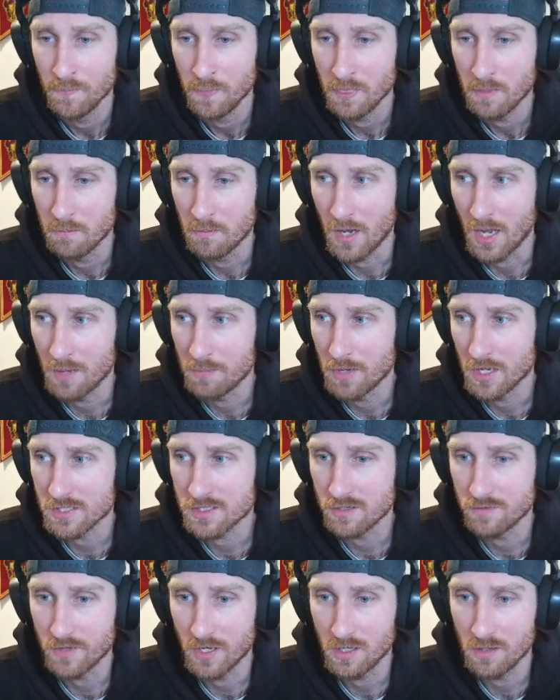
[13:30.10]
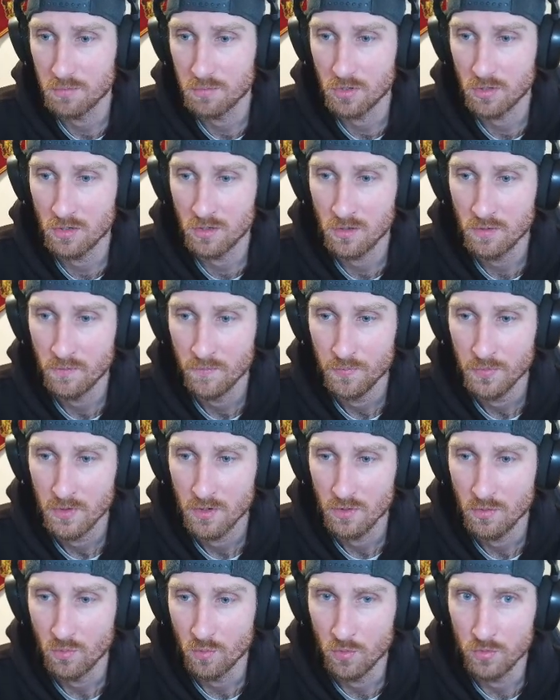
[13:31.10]
My best available
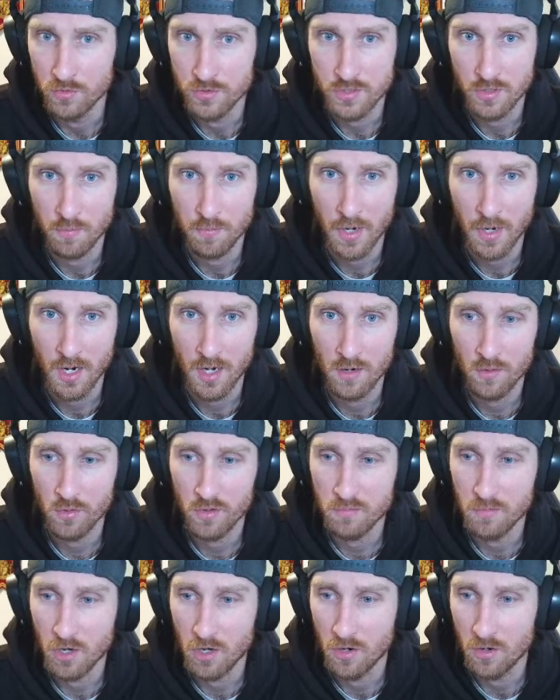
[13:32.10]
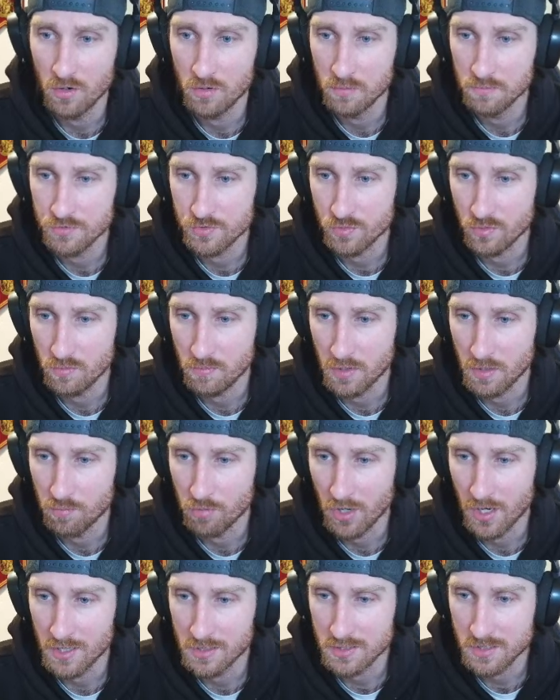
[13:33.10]
to pair with Mahomes would be
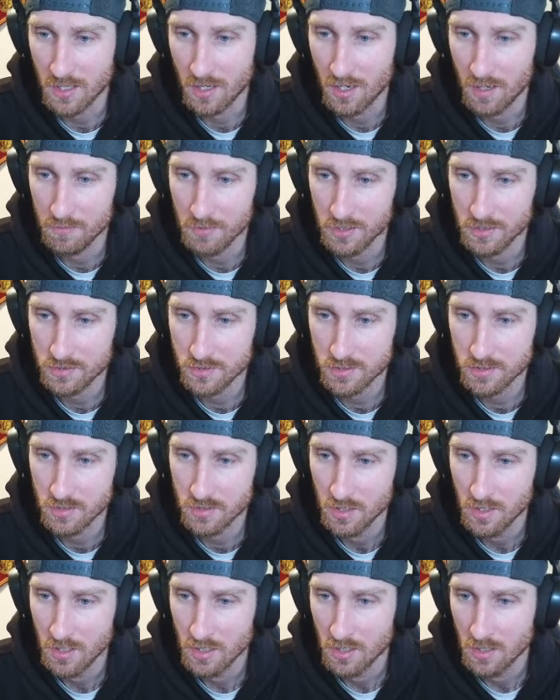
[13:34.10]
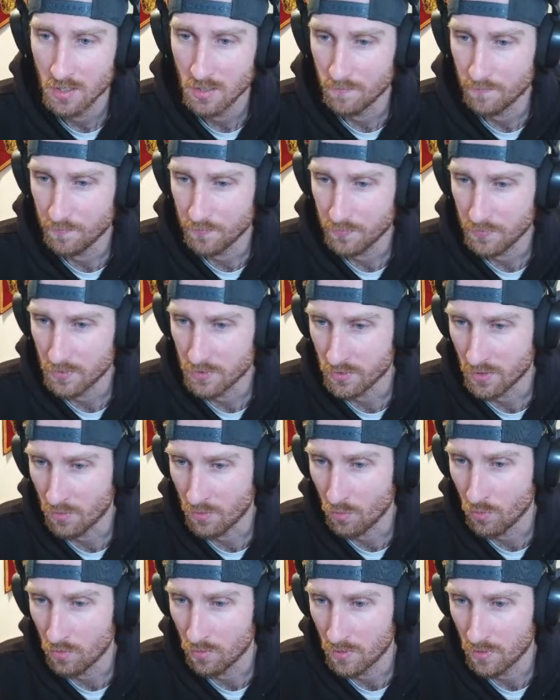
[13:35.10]
Brian Thomas.
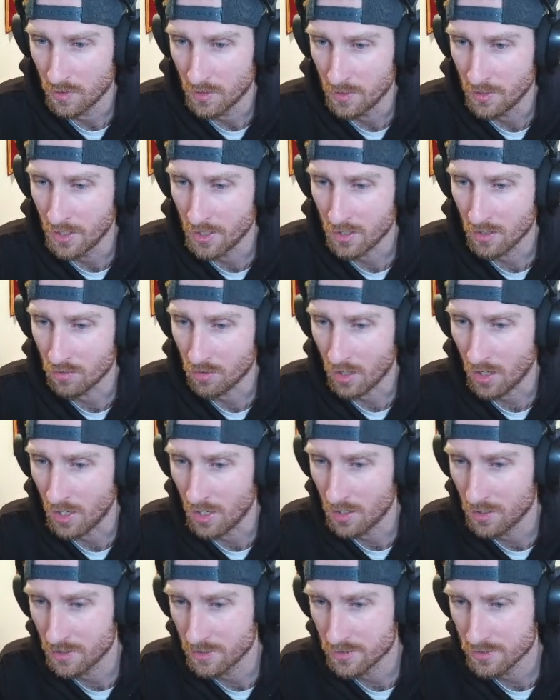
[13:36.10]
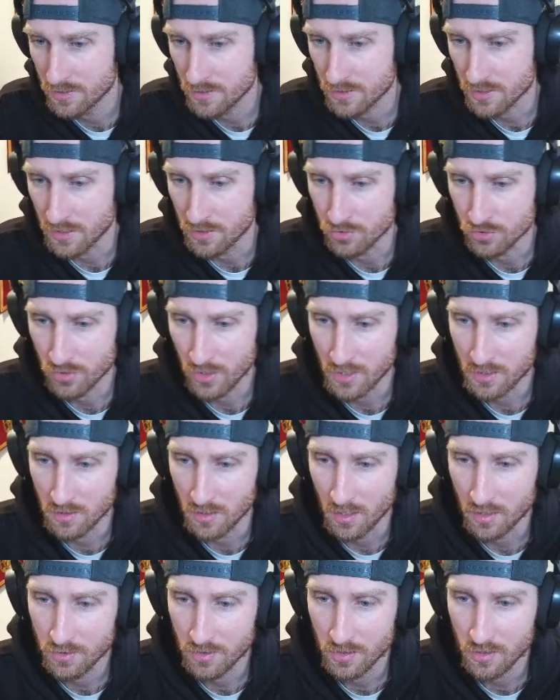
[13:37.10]
Nico Collins and Drake
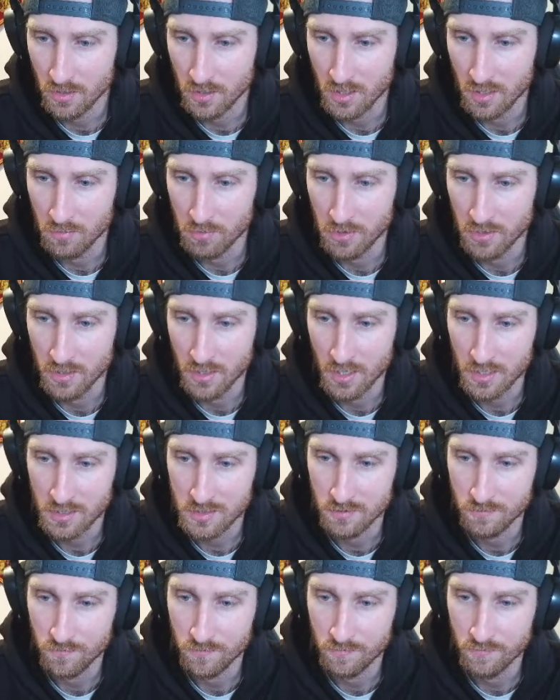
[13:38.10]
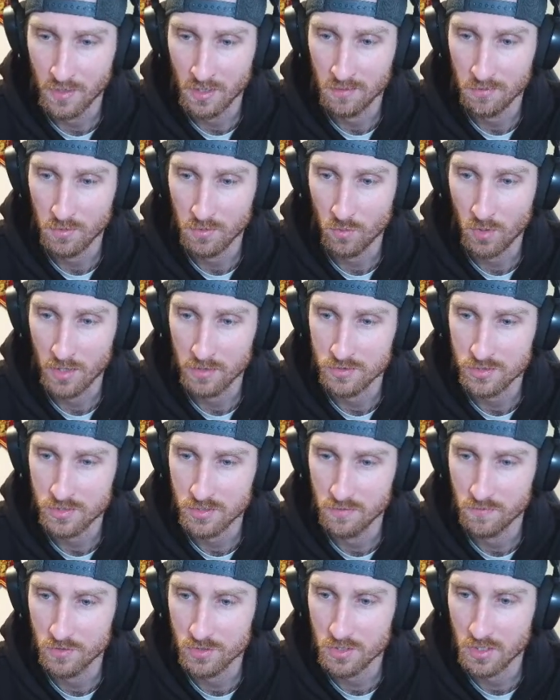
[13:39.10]
London are going to be the next available wide
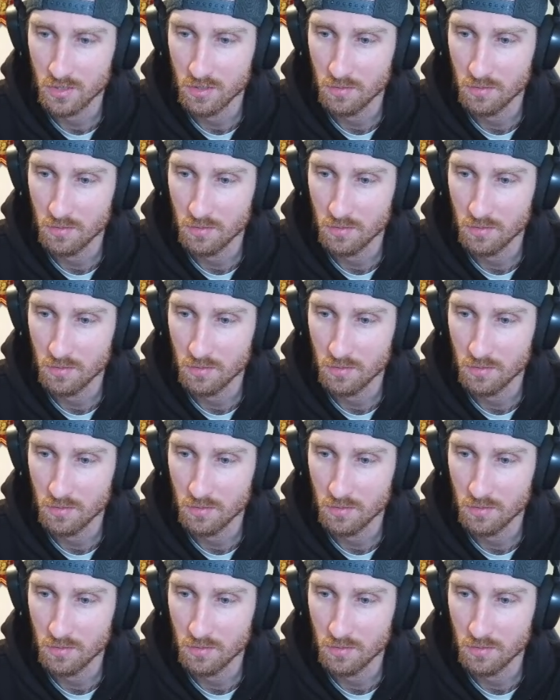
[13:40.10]
receivers on the